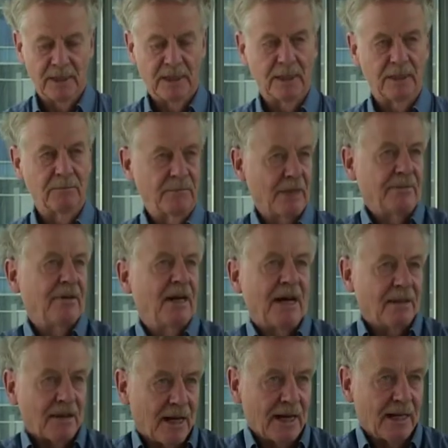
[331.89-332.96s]
There were
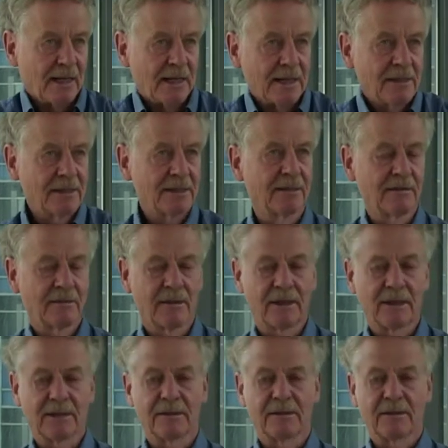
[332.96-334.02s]
other highlights,
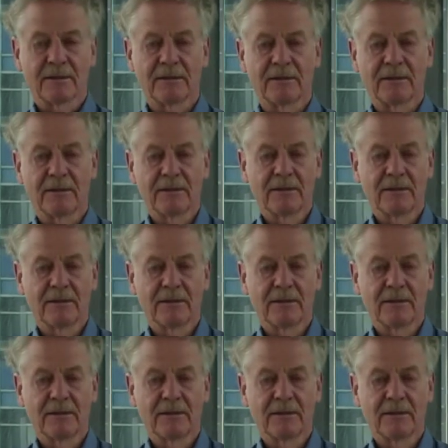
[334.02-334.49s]
like the